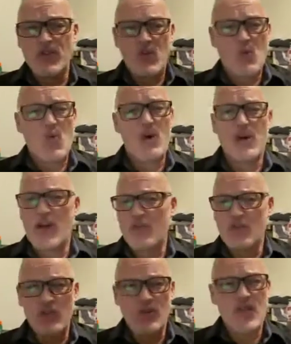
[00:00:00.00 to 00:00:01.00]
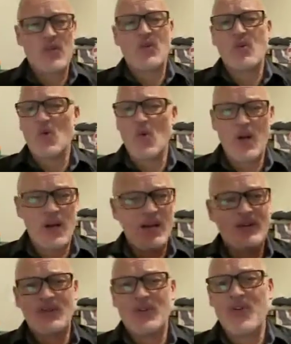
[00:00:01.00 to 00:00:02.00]
one after another, one
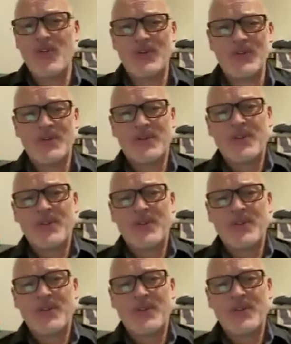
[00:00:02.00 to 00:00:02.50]
after another.